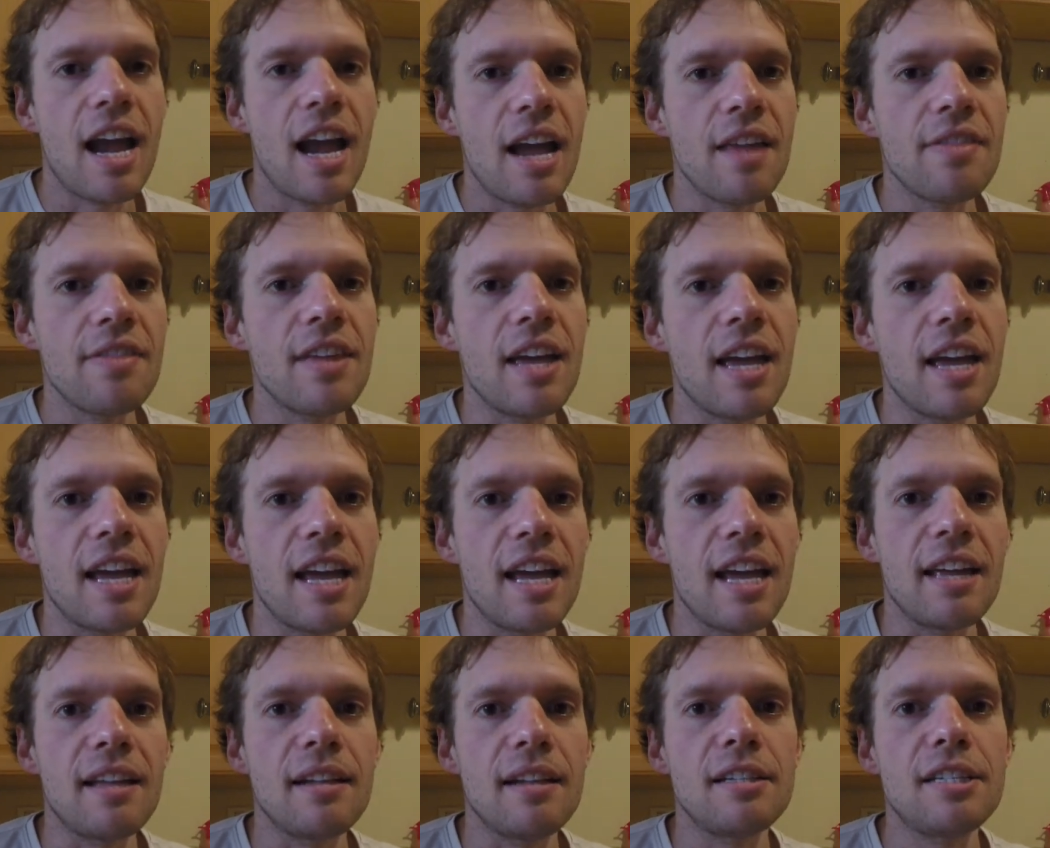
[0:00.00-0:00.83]
And
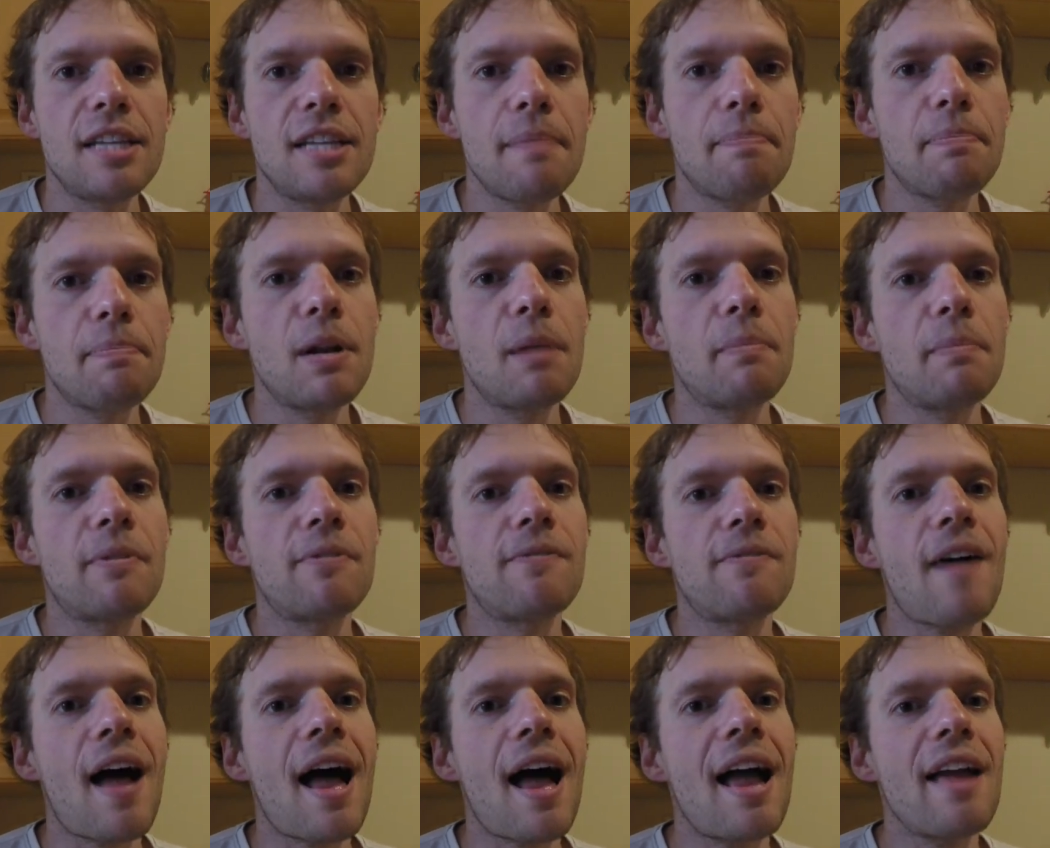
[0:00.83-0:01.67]
then tip number
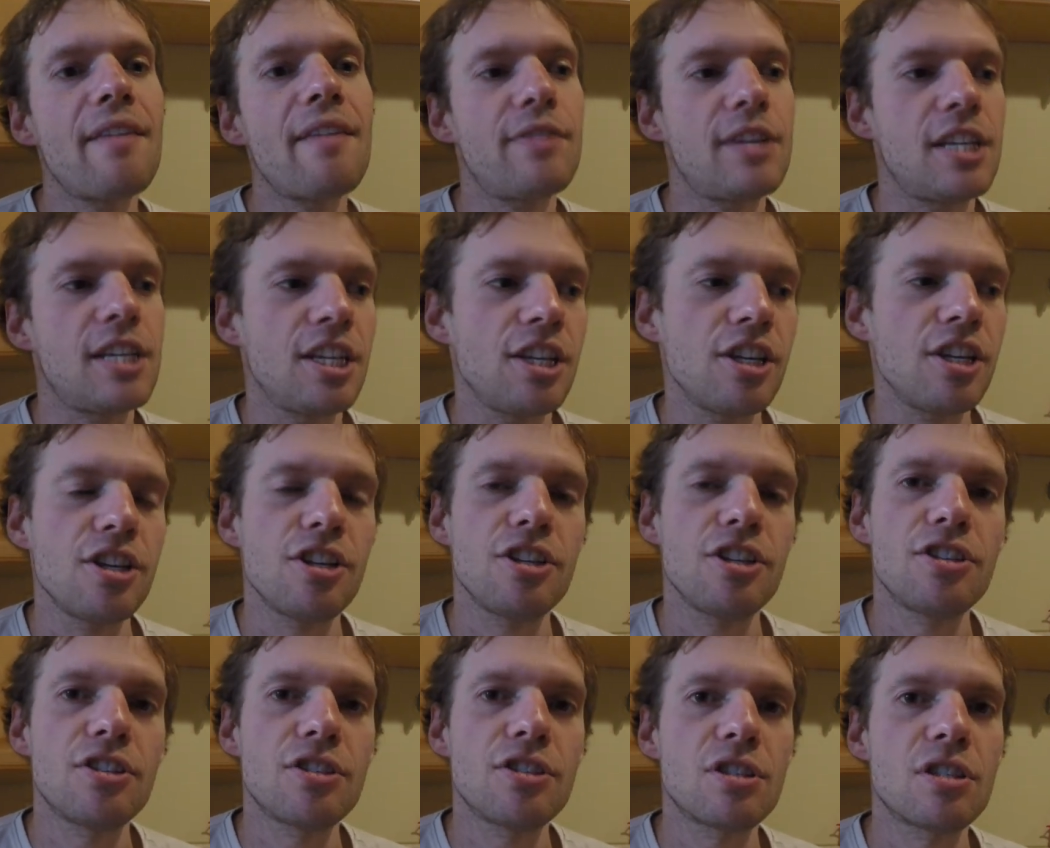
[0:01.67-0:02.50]
five
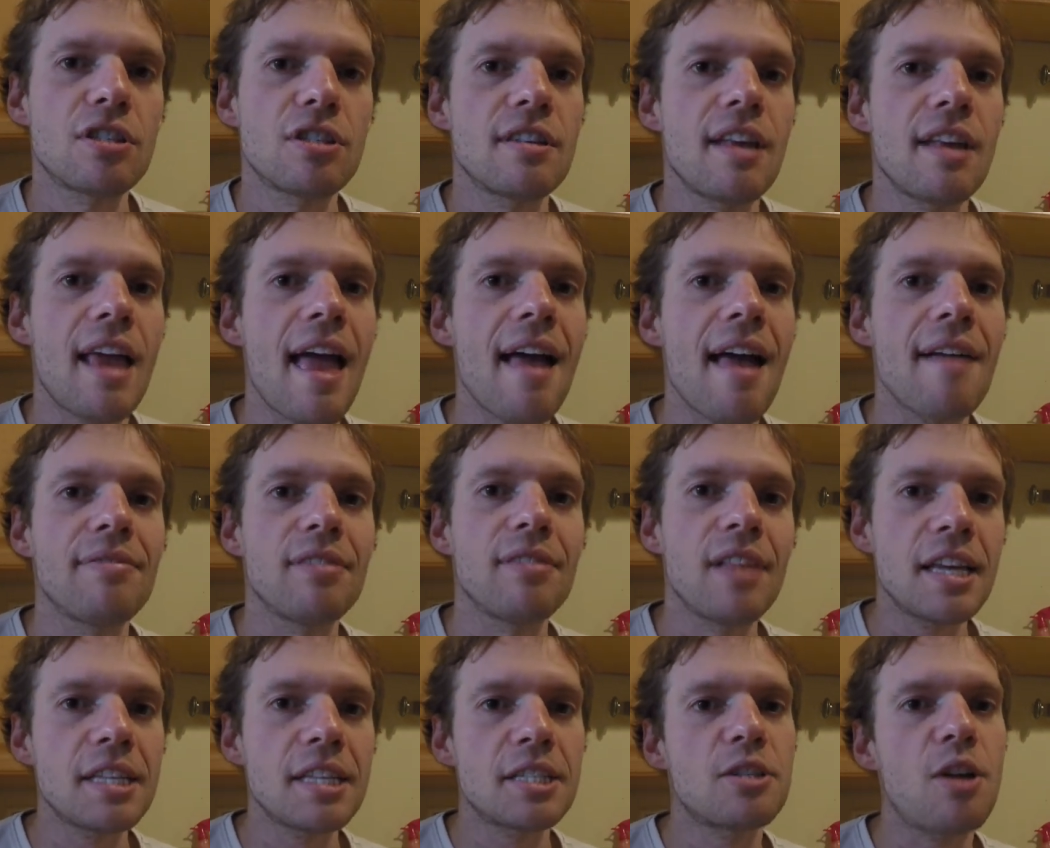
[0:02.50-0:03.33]
is have
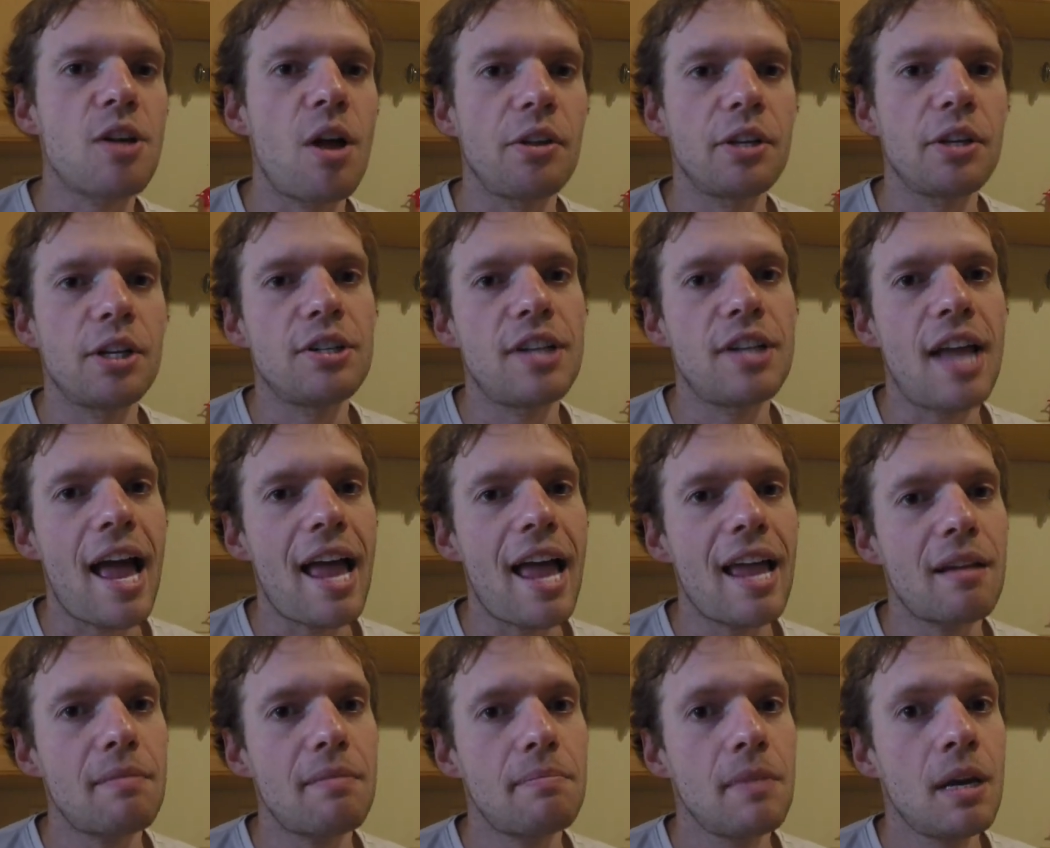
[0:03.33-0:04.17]
less salt in your
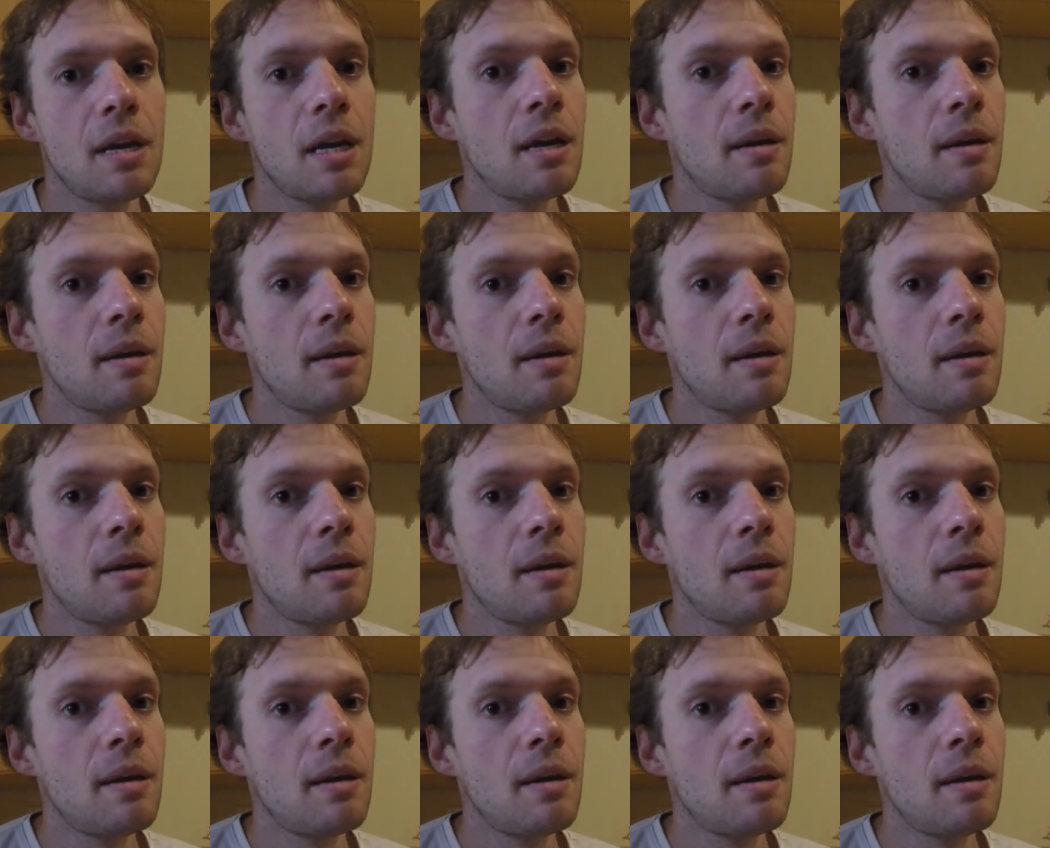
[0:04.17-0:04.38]
diet